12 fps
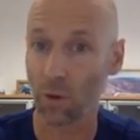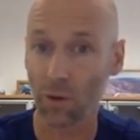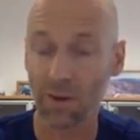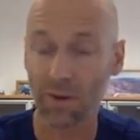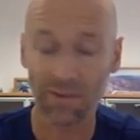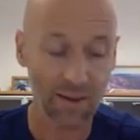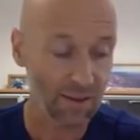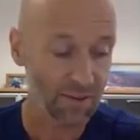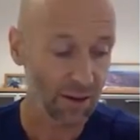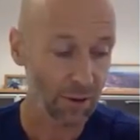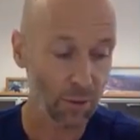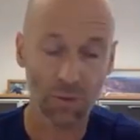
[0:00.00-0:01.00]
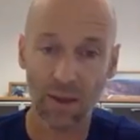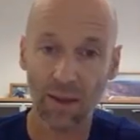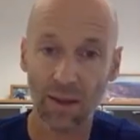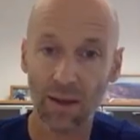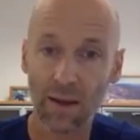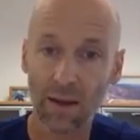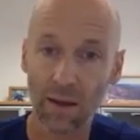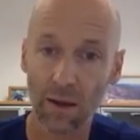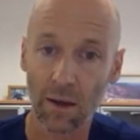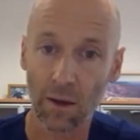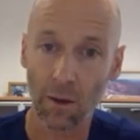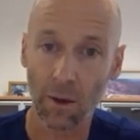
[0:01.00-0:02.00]
All these things I don't think
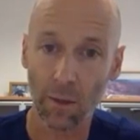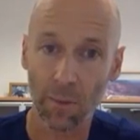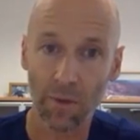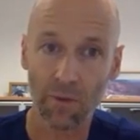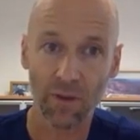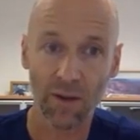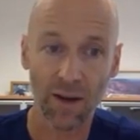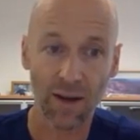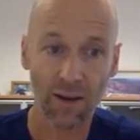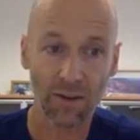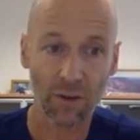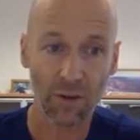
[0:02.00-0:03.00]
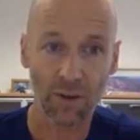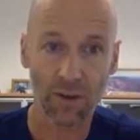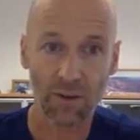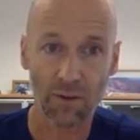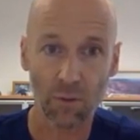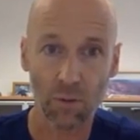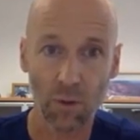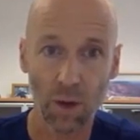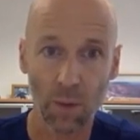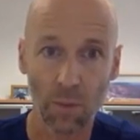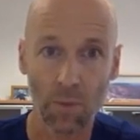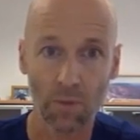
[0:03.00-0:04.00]
appear very exotic to
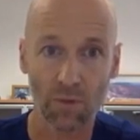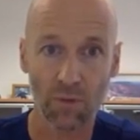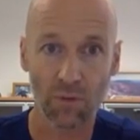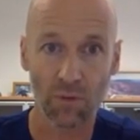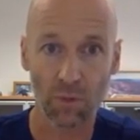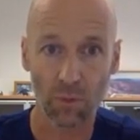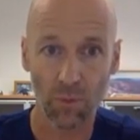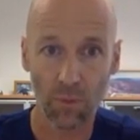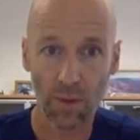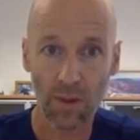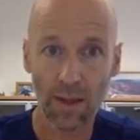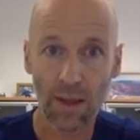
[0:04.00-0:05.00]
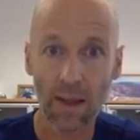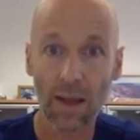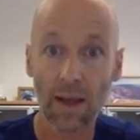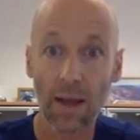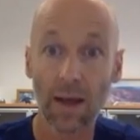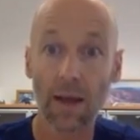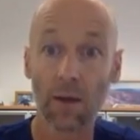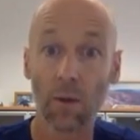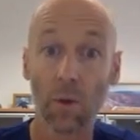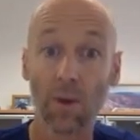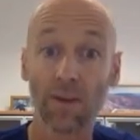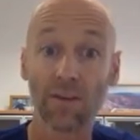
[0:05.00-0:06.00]
most of you.
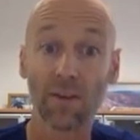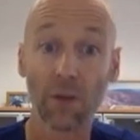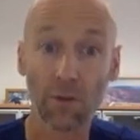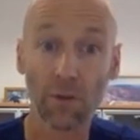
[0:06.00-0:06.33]
What is not